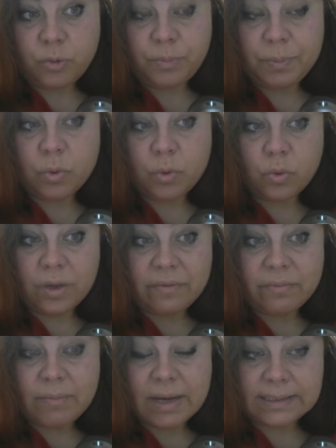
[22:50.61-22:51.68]
people who
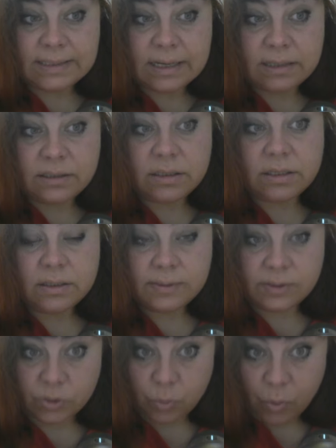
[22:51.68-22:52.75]
have Mars Saturn
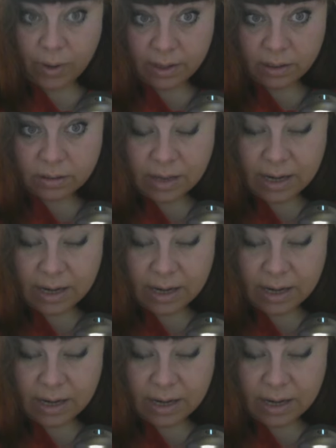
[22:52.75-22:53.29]
square,